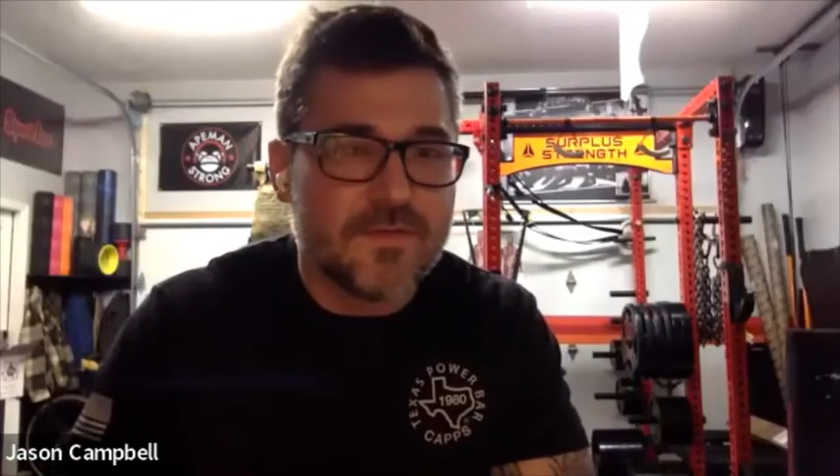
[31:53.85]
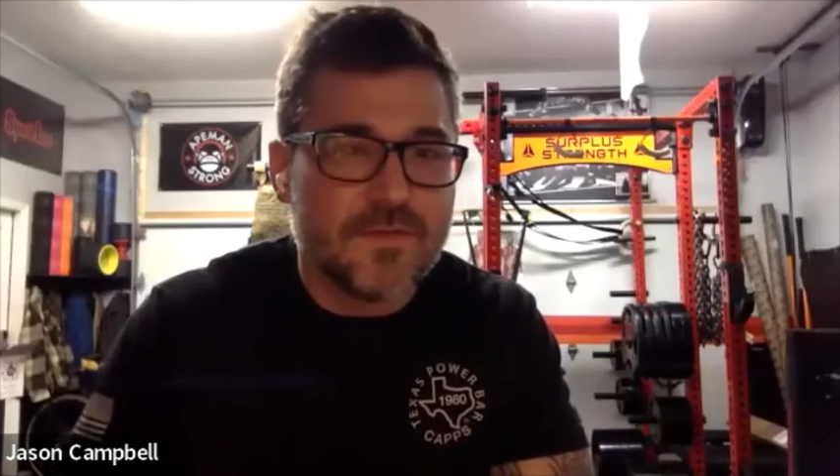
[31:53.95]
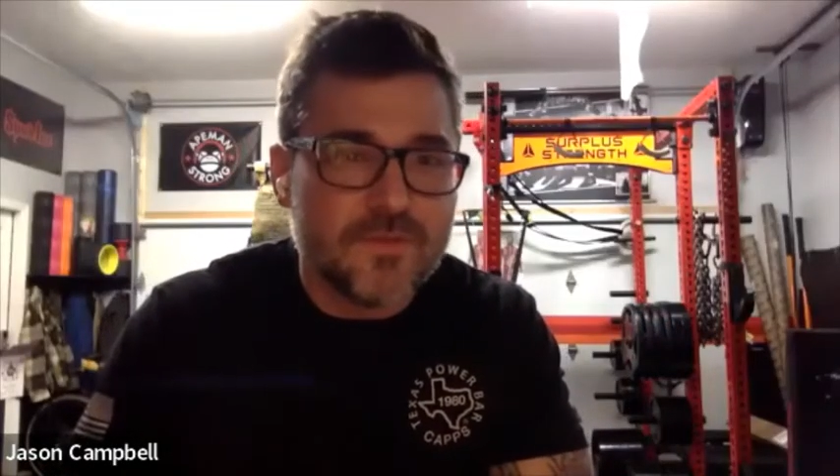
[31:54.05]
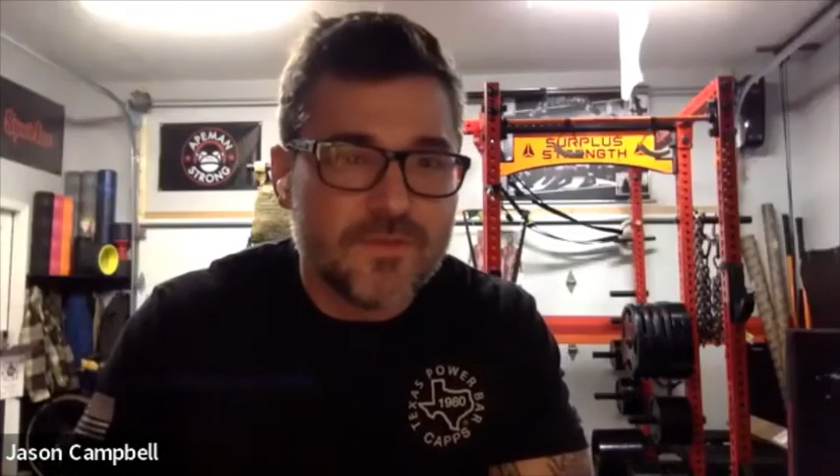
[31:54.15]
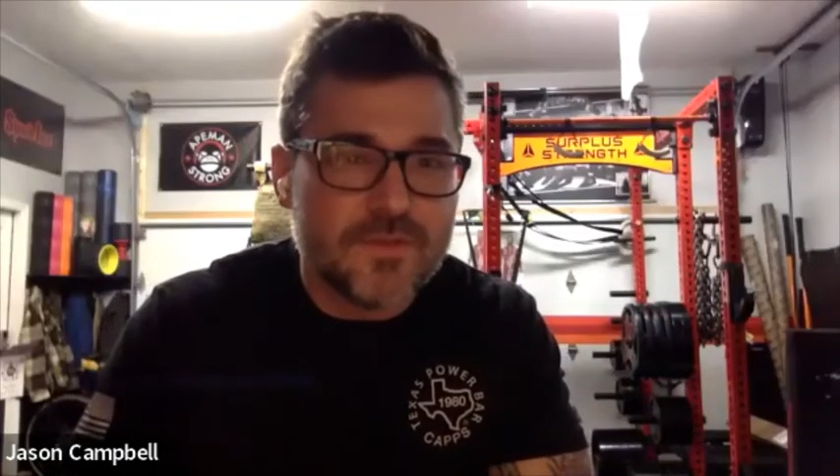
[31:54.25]

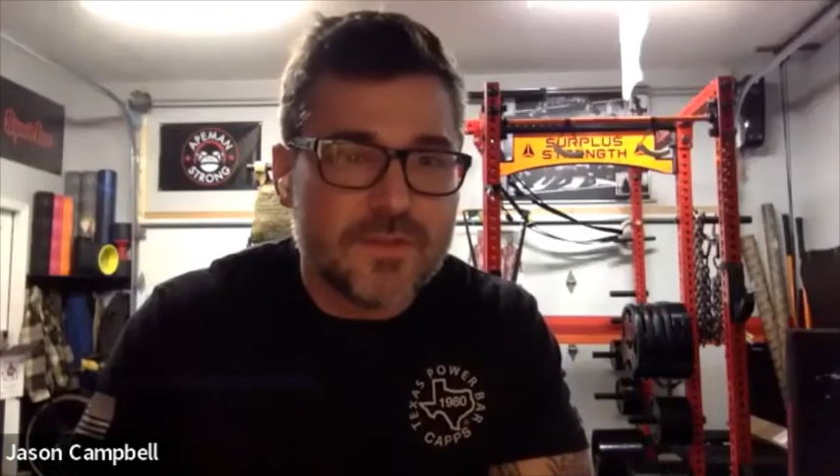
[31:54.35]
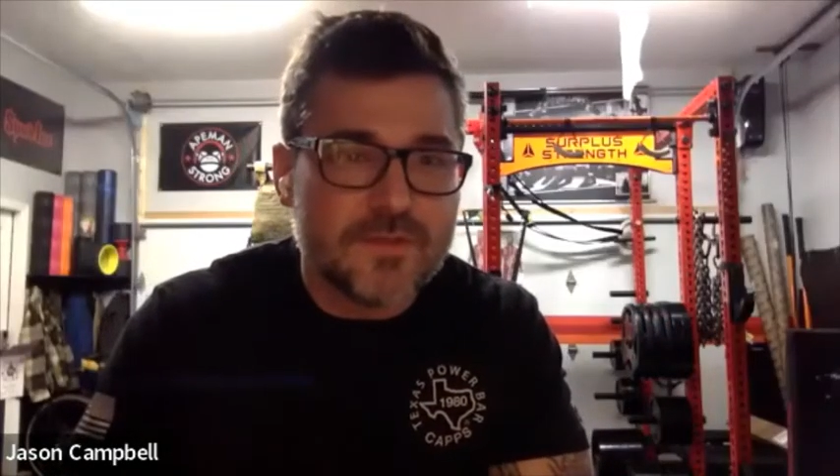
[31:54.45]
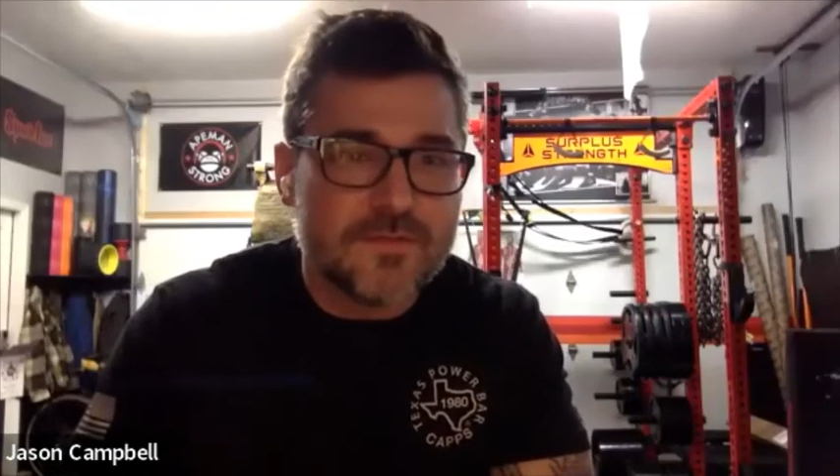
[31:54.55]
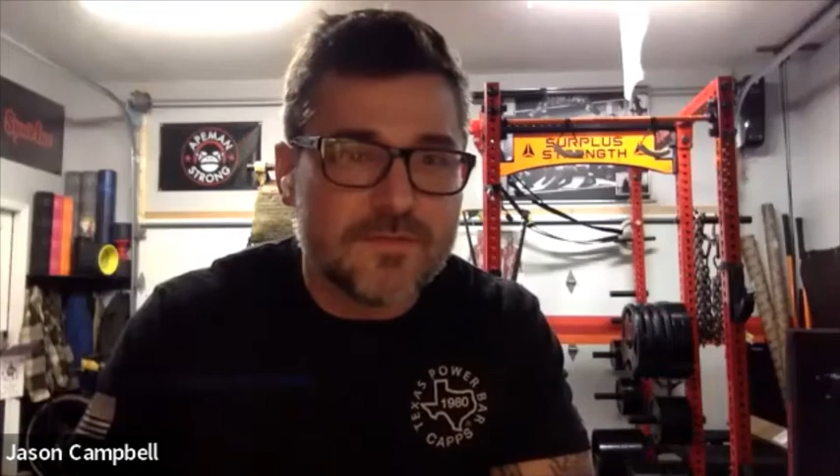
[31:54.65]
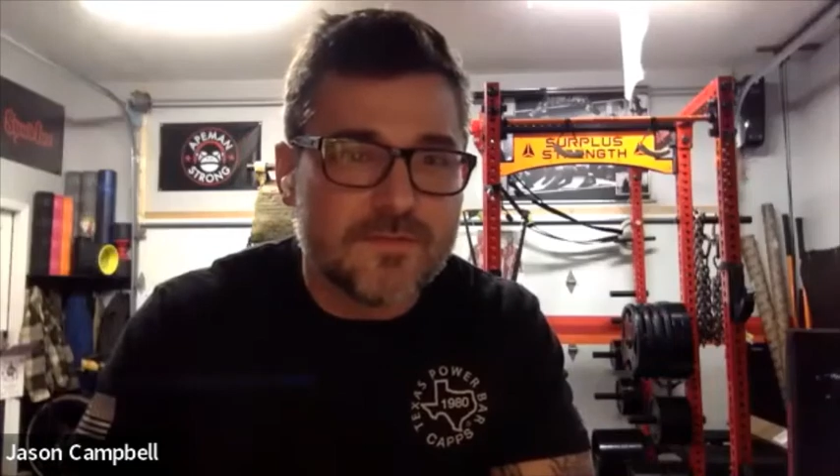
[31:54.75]

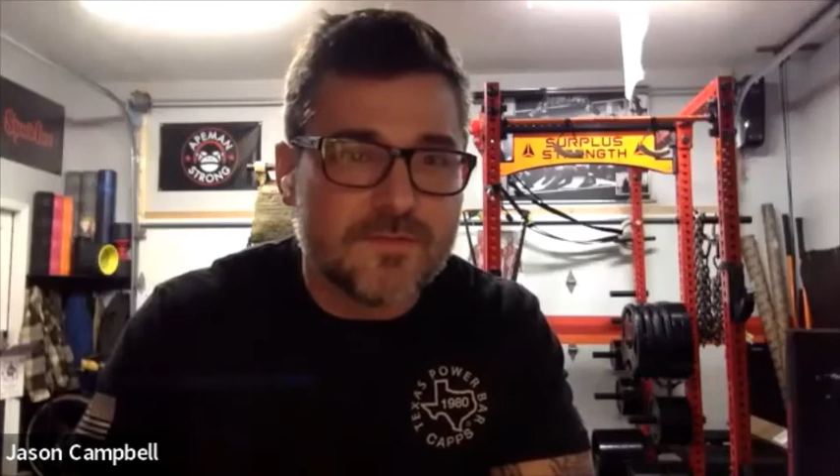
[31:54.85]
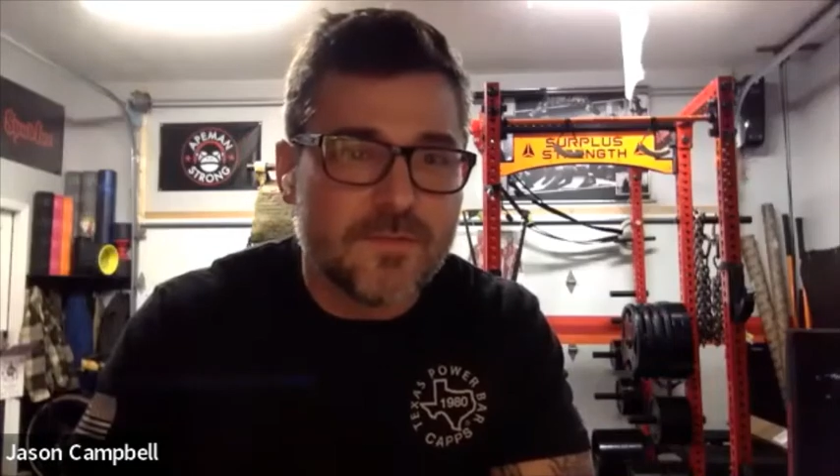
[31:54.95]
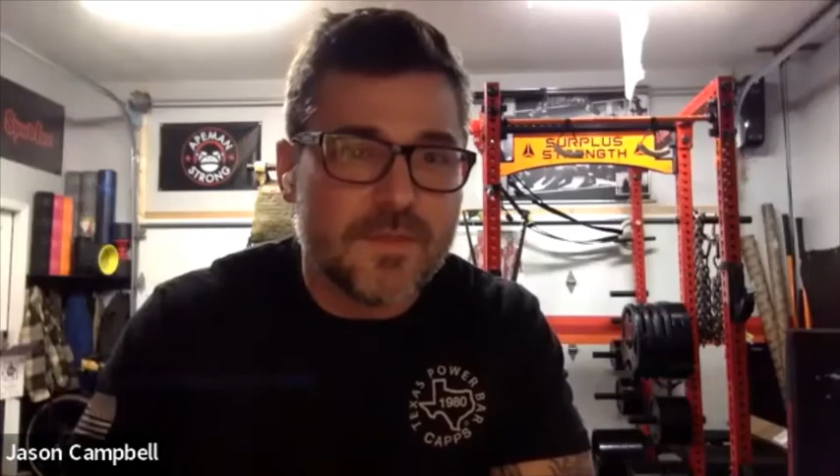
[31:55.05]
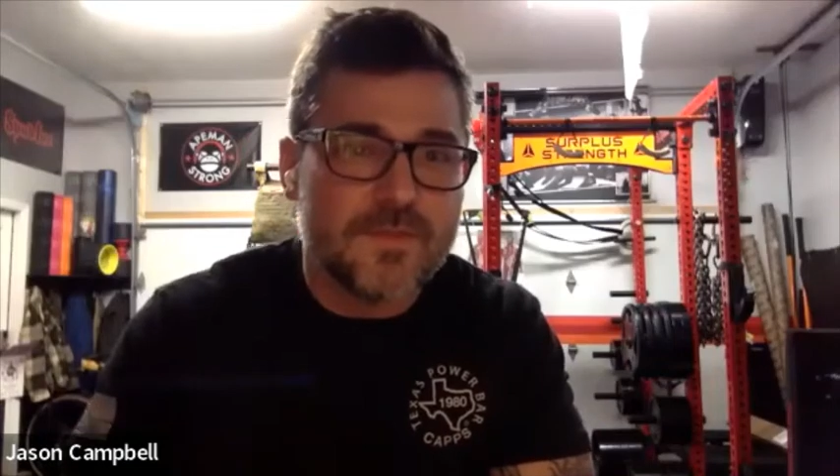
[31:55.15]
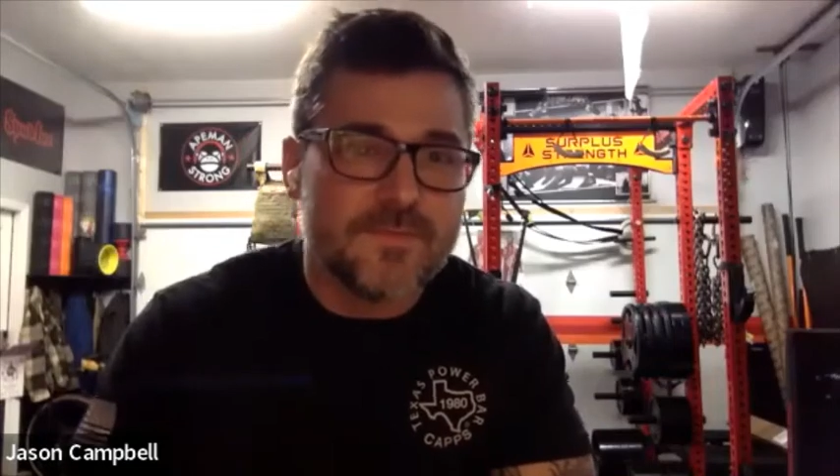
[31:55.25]
solution for
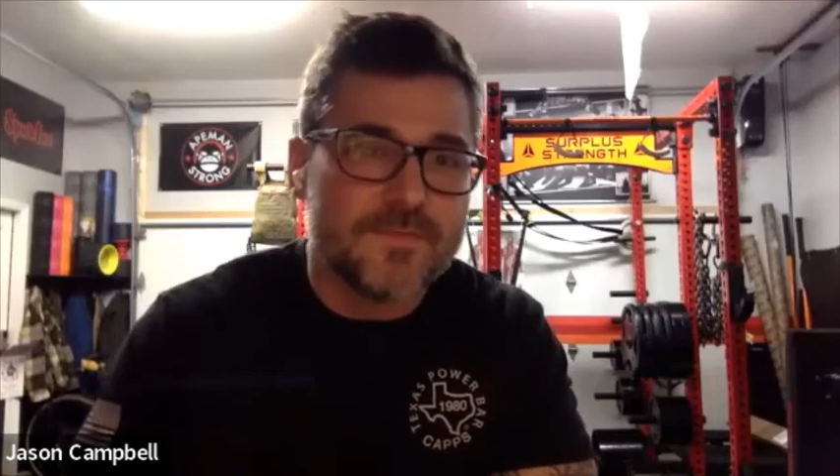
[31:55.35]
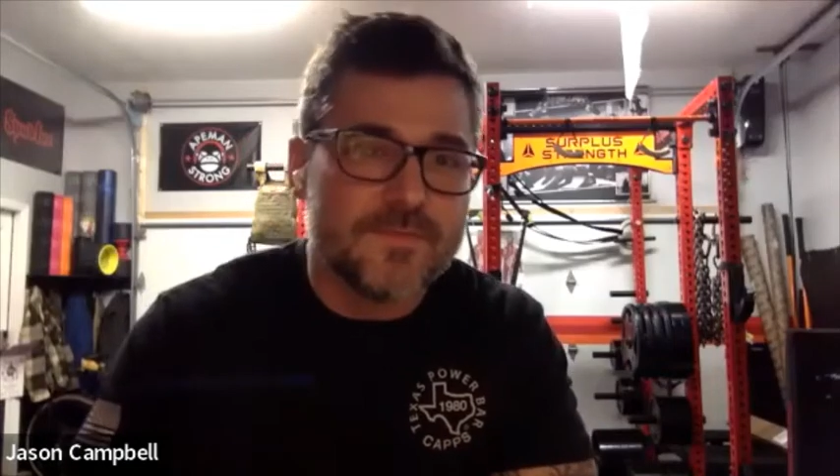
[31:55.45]
me.